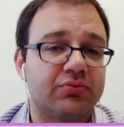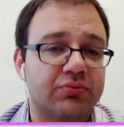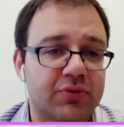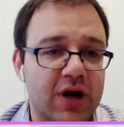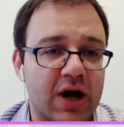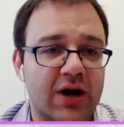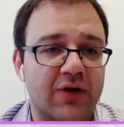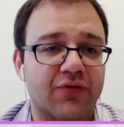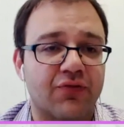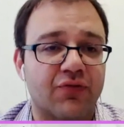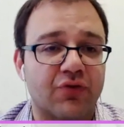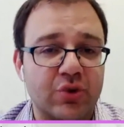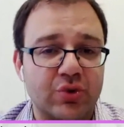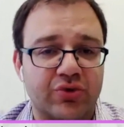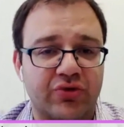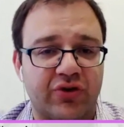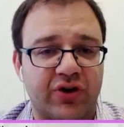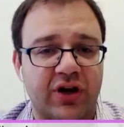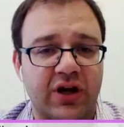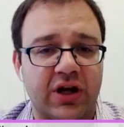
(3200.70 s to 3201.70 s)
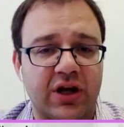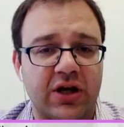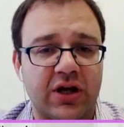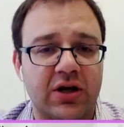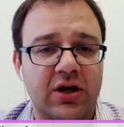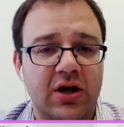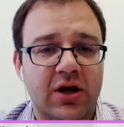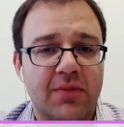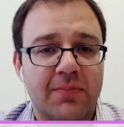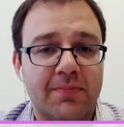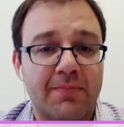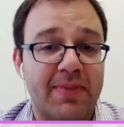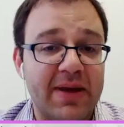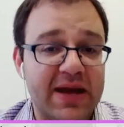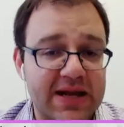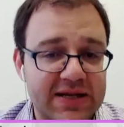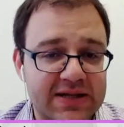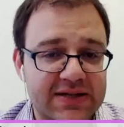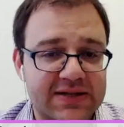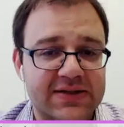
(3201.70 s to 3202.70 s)
kind of routine
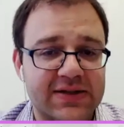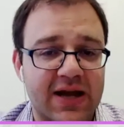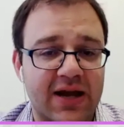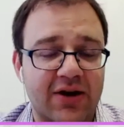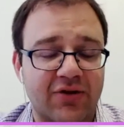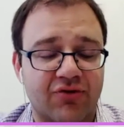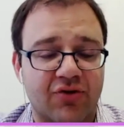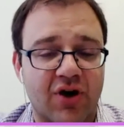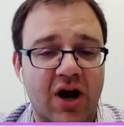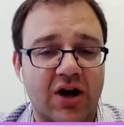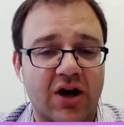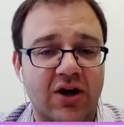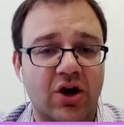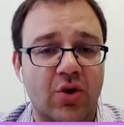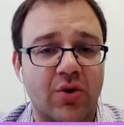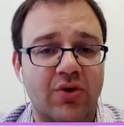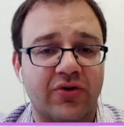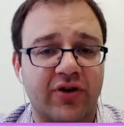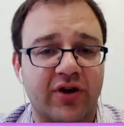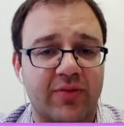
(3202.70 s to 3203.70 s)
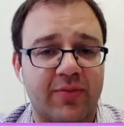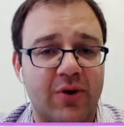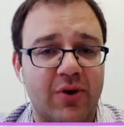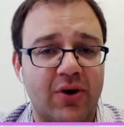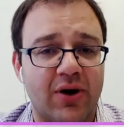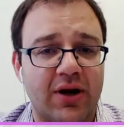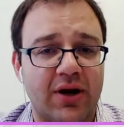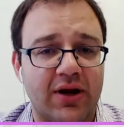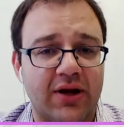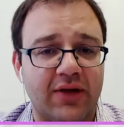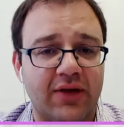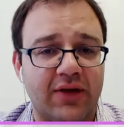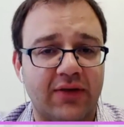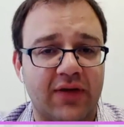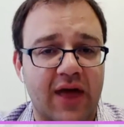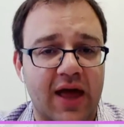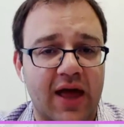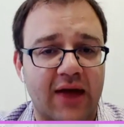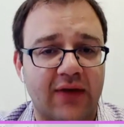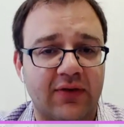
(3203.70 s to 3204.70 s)
beats and trying to go into communities
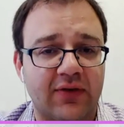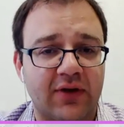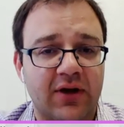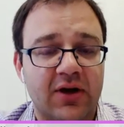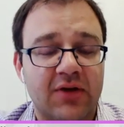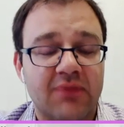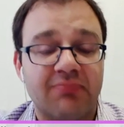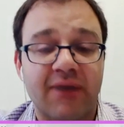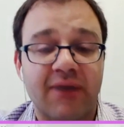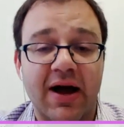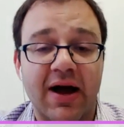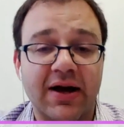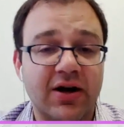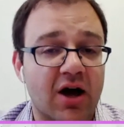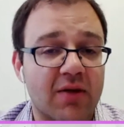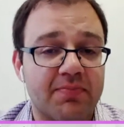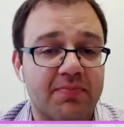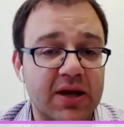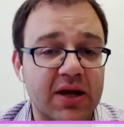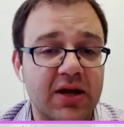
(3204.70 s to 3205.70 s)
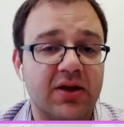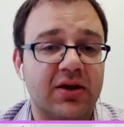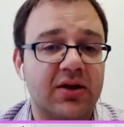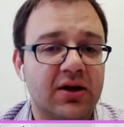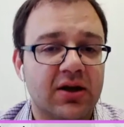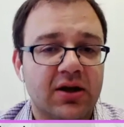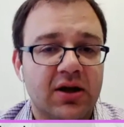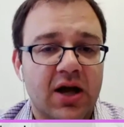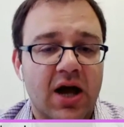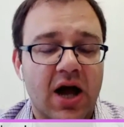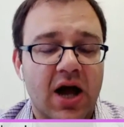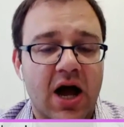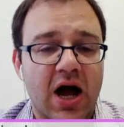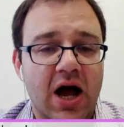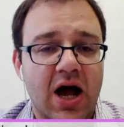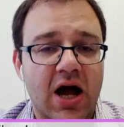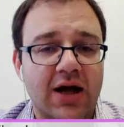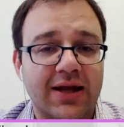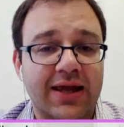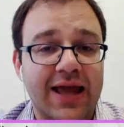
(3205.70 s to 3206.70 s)
that might not be
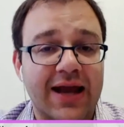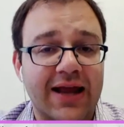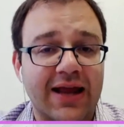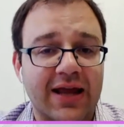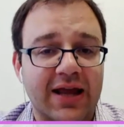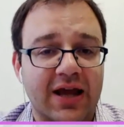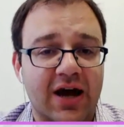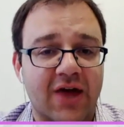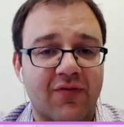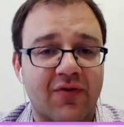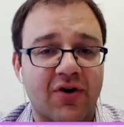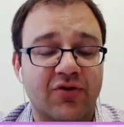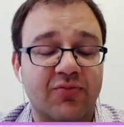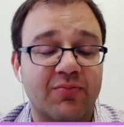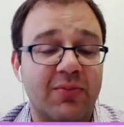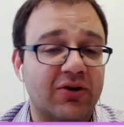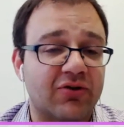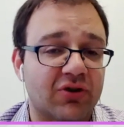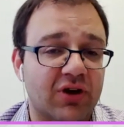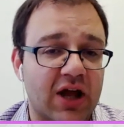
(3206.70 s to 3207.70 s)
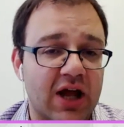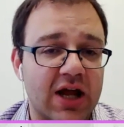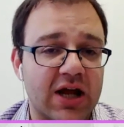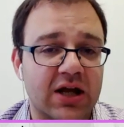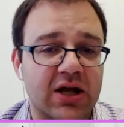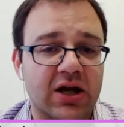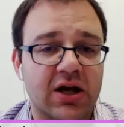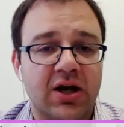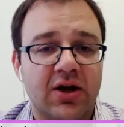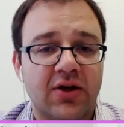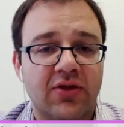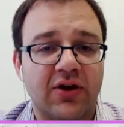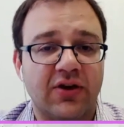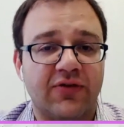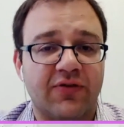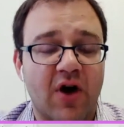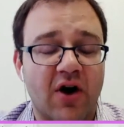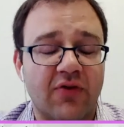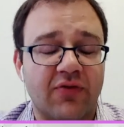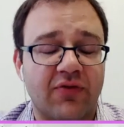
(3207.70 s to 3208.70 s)
getting coverage, much like
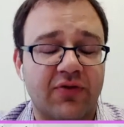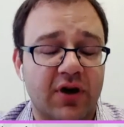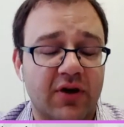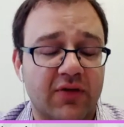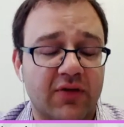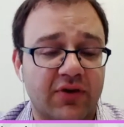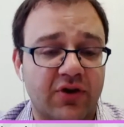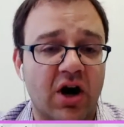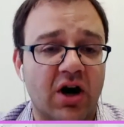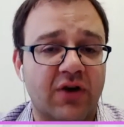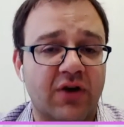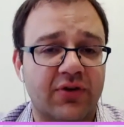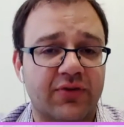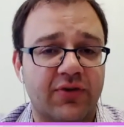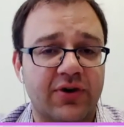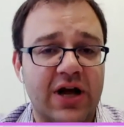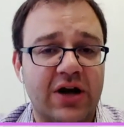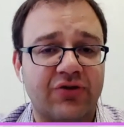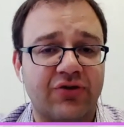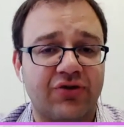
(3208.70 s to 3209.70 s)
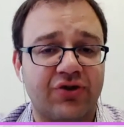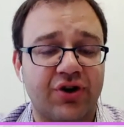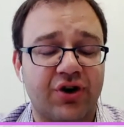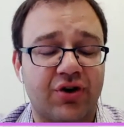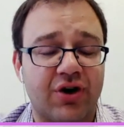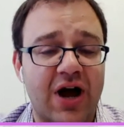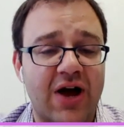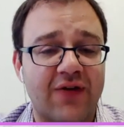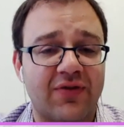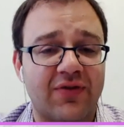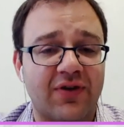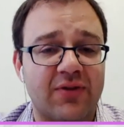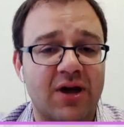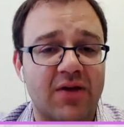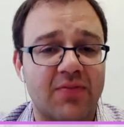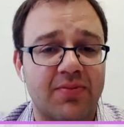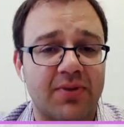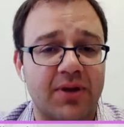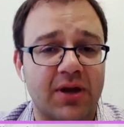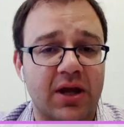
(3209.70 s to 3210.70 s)
these photographers for National Geographic
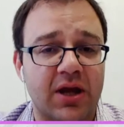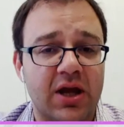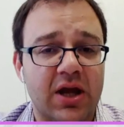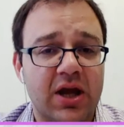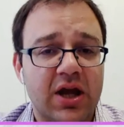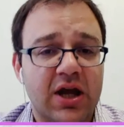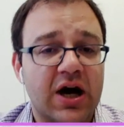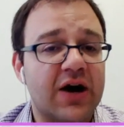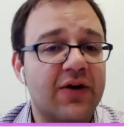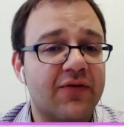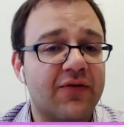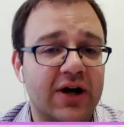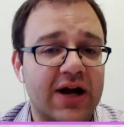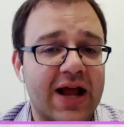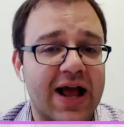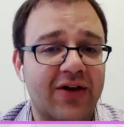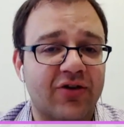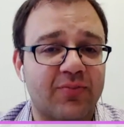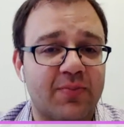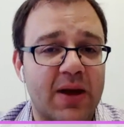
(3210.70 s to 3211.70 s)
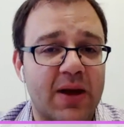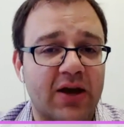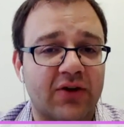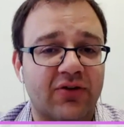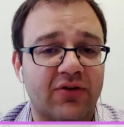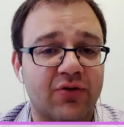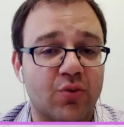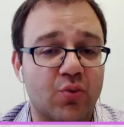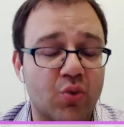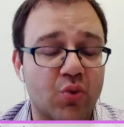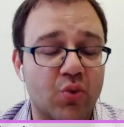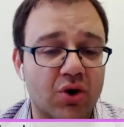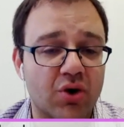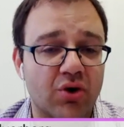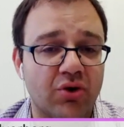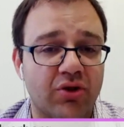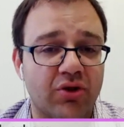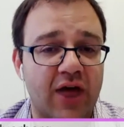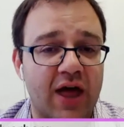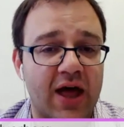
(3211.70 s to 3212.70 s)
might be covering aspects of the
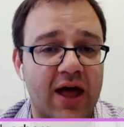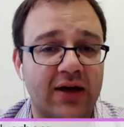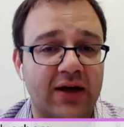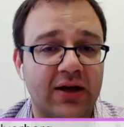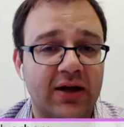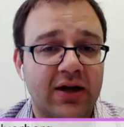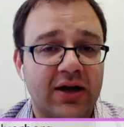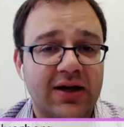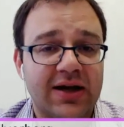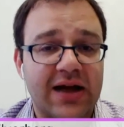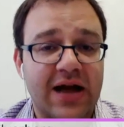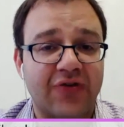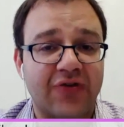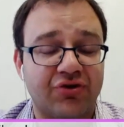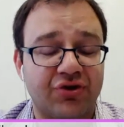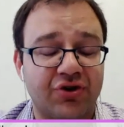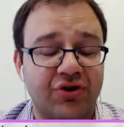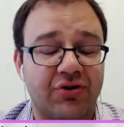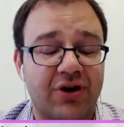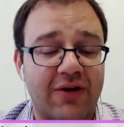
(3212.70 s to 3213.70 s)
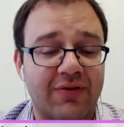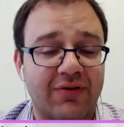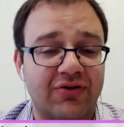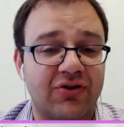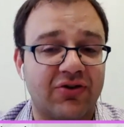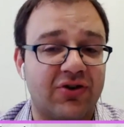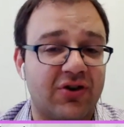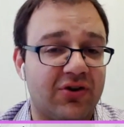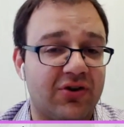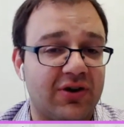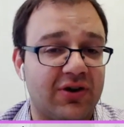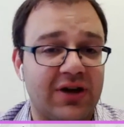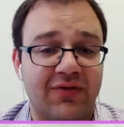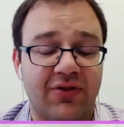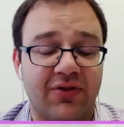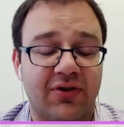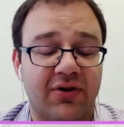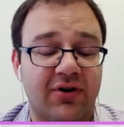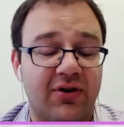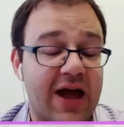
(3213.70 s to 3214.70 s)
world that National Geographic just doesn't
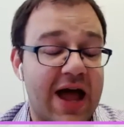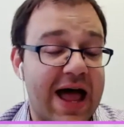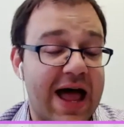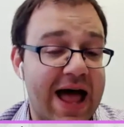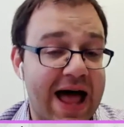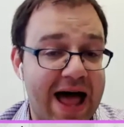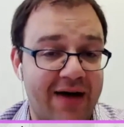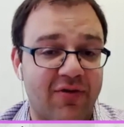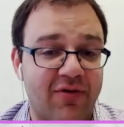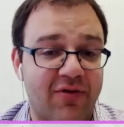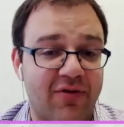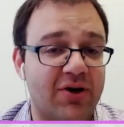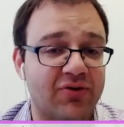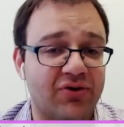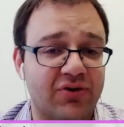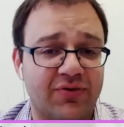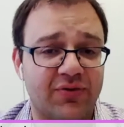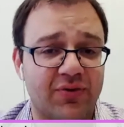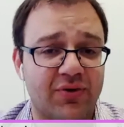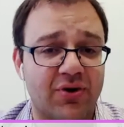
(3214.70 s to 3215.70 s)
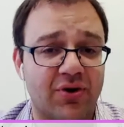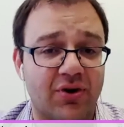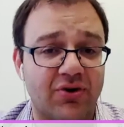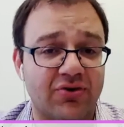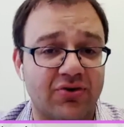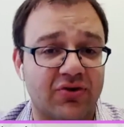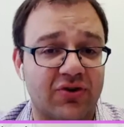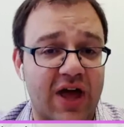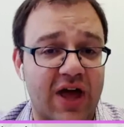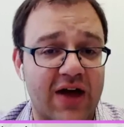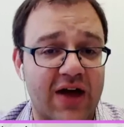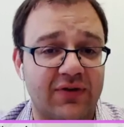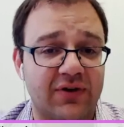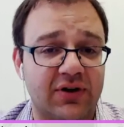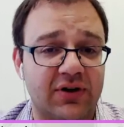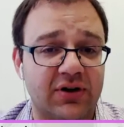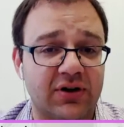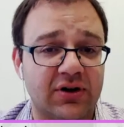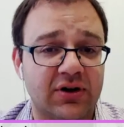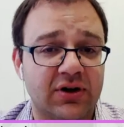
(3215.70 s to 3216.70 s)
either have a budget for or just have
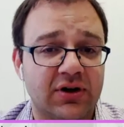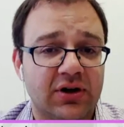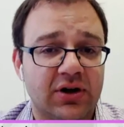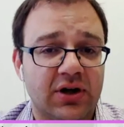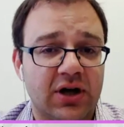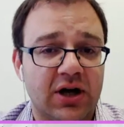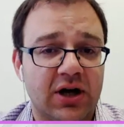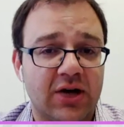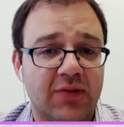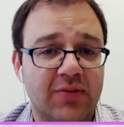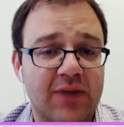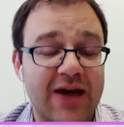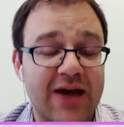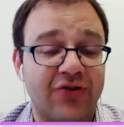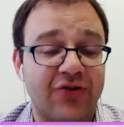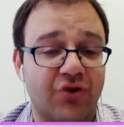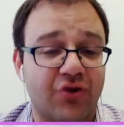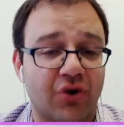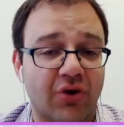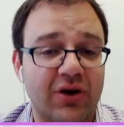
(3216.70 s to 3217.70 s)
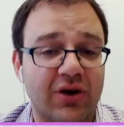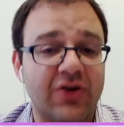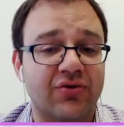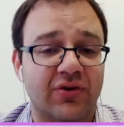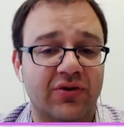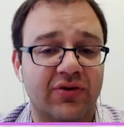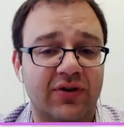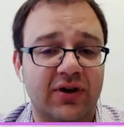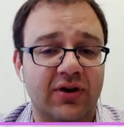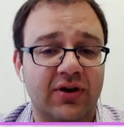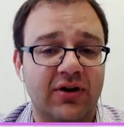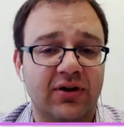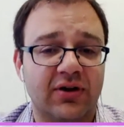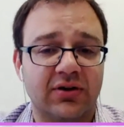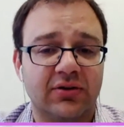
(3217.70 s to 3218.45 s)
a editorial interest in.